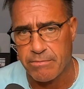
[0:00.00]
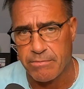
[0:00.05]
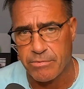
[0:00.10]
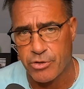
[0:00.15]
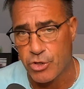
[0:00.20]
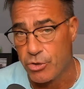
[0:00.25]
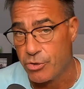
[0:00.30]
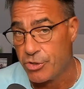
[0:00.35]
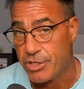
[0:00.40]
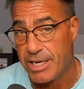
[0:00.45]

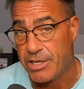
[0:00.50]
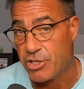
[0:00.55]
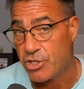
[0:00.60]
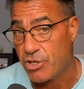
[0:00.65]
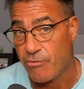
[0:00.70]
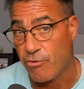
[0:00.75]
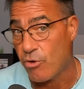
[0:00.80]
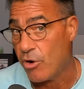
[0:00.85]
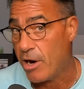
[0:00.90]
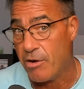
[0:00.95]
certain states
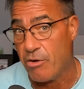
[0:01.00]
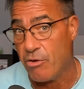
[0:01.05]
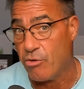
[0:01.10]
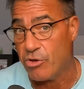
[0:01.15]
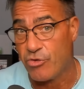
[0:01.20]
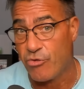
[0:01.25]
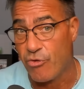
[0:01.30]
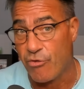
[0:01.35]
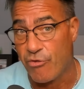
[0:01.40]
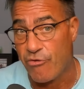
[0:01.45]
of Florida, I know this for a